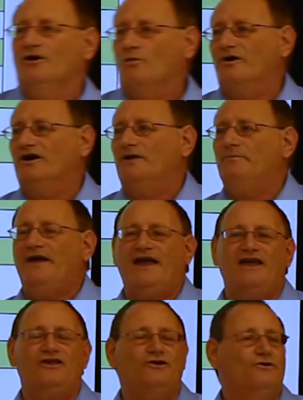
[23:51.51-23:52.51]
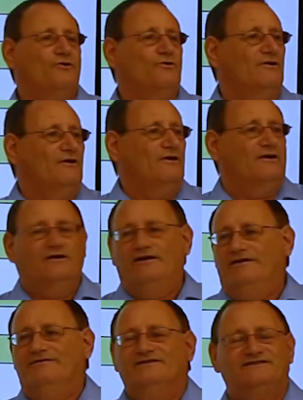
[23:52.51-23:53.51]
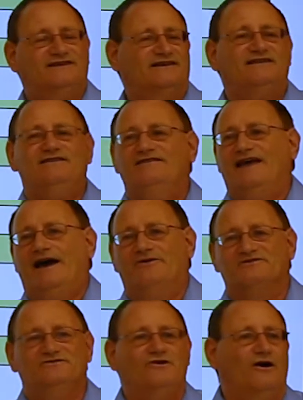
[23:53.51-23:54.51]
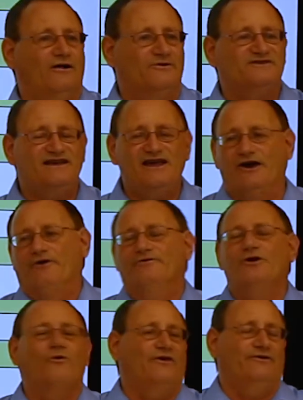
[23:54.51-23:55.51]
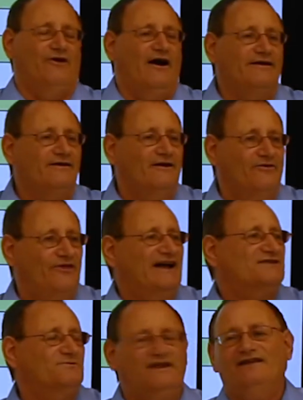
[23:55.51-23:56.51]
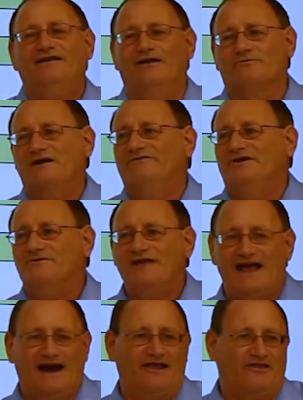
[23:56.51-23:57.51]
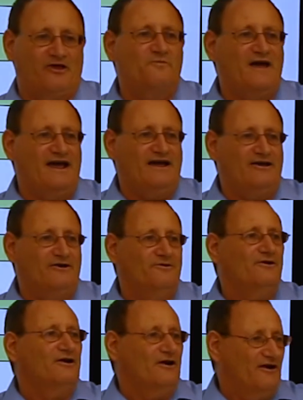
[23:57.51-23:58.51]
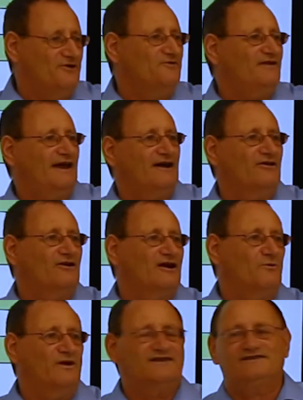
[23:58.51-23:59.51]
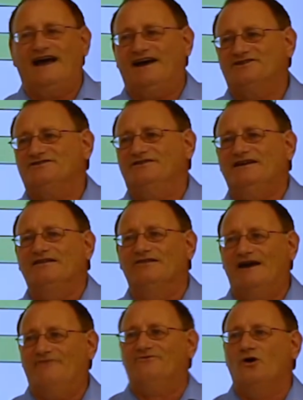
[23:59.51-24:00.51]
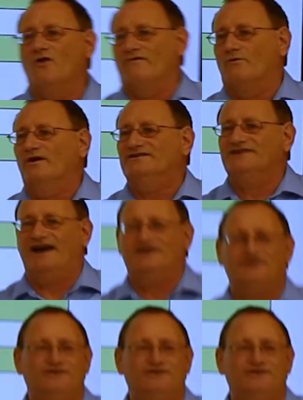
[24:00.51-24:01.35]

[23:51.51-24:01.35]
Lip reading: we're going to pay you $60,000 a year. No, they're not. That's what they tell Revenue Canada they're paying you. You take a look at what's actually left over, what's actually